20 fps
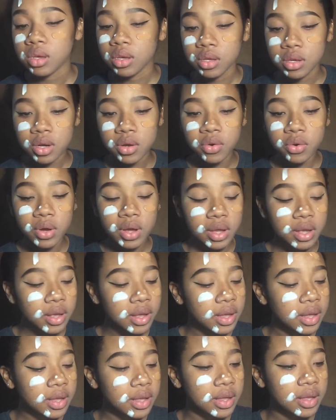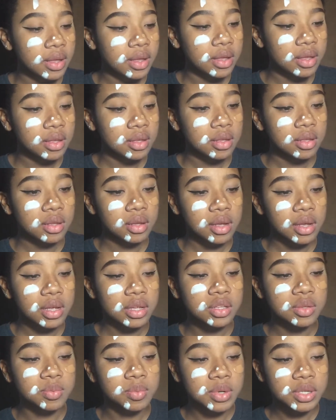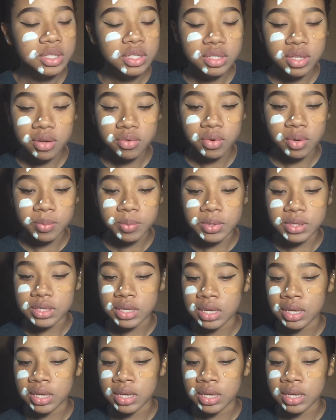You know, as much as I rub this